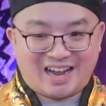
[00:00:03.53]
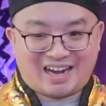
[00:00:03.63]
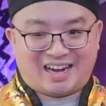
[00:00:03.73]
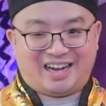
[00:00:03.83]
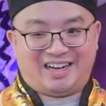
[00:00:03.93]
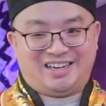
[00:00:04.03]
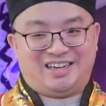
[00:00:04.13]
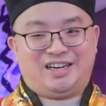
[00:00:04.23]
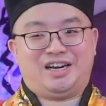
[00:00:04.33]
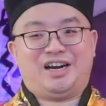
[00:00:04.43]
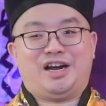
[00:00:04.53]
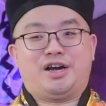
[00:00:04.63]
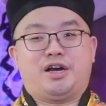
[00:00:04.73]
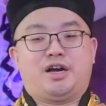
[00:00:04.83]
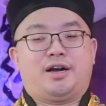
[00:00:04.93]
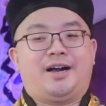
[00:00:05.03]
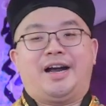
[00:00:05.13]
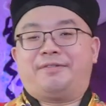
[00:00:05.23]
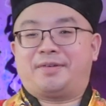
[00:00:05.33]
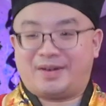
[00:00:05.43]
Hi,
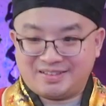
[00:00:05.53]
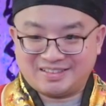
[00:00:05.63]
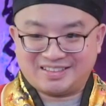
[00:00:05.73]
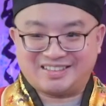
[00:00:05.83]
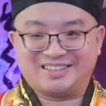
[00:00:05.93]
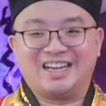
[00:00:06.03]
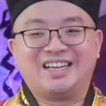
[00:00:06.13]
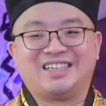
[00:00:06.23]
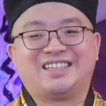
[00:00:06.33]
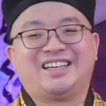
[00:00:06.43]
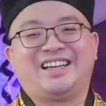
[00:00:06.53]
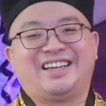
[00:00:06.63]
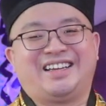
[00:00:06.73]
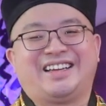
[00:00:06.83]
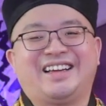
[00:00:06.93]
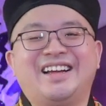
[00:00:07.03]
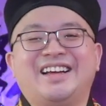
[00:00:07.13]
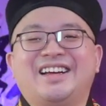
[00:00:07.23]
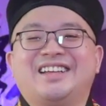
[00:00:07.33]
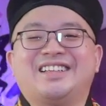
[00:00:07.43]
everyone!
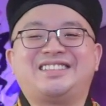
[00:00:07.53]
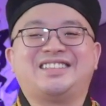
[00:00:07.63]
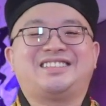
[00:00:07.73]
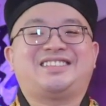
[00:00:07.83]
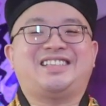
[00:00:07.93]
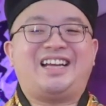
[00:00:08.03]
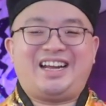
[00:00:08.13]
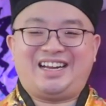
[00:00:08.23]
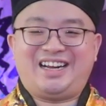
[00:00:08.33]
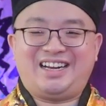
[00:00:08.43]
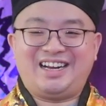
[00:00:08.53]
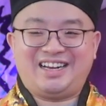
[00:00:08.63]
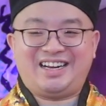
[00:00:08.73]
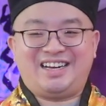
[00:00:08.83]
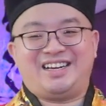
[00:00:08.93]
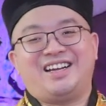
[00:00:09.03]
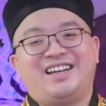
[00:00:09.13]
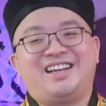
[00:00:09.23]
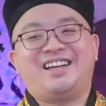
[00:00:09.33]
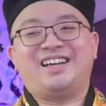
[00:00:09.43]
This is
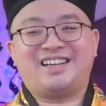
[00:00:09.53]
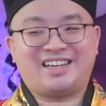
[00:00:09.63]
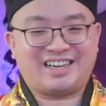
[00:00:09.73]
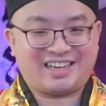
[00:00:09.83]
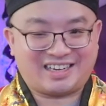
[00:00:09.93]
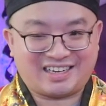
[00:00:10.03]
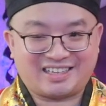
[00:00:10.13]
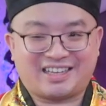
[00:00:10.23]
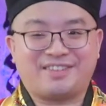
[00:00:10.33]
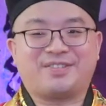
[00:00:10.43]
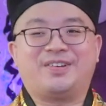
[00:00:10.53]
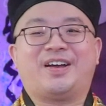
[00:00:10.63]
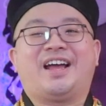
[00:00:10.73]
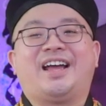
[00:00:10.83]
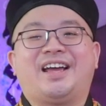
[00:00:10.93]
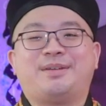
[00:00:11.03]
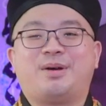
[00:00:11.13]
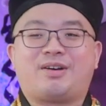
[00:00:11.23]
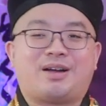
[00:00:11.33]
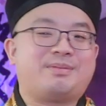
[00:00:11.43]
Taoism, and
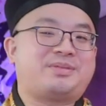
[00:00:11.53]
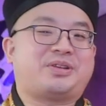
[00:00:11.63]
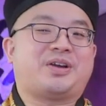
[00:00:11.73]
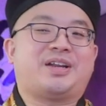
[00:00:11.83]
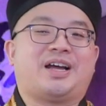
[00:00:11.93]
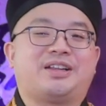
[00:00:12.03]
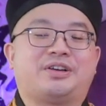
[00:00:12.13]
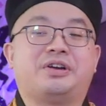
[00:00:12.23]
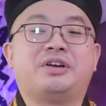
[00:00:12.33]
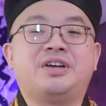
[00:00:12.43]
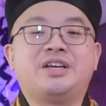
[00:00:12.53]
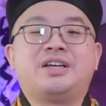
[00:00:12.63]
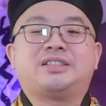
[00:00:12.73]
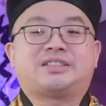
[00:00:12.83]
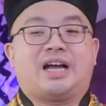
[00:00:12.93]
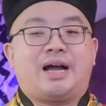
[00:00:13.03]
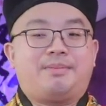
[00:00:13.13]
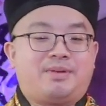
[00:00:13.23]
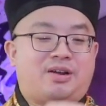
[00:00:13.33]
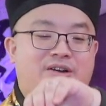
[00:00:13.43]
welcome to another
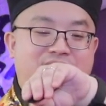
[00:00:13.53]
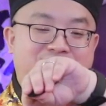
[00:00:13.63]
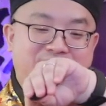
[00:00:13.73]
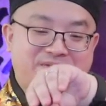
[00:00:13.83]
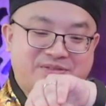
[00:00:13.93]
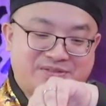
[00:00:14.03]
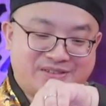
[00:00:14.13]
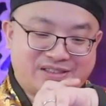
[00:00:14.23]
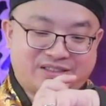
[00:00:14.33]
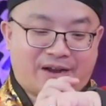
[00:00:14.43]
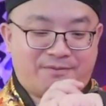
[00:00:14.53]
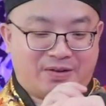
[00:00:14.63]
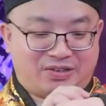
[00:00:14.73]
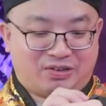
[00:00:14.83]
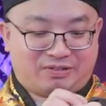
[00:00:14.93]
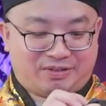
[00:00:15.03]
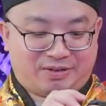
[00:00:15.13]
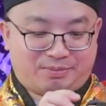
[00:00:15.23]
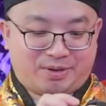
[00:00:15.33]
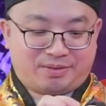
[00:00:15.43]
Saam Law, Saam Fun Chung.
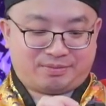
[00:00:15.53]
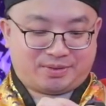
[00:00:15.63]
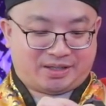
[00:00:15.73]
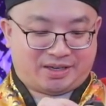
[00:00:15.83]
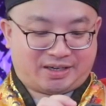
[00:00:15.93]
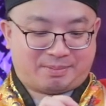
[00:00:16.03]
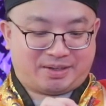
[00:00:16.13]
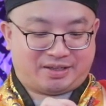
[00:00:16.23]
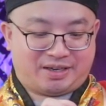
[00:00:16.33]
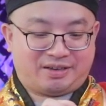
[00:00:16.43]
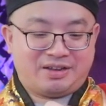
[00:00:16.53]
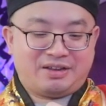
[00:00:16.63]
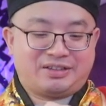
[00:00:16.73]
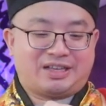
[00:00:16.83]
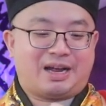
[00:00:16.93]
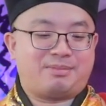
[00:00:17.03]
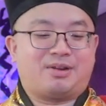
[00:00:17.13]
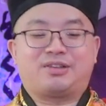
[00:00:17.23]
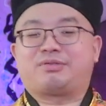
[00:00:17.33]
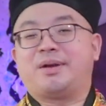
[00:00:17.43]
What the heck am I saying? Saam
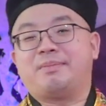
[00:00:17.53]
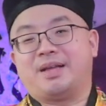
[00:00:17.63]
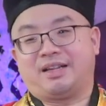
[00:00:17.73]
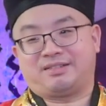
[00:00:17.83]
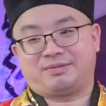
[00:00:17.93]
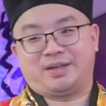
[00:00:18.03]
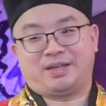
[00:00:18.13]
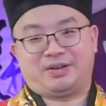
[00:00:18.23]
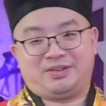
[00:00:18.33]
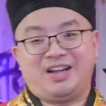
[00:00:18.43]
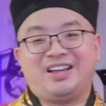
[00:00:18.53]
Law 3-minute video.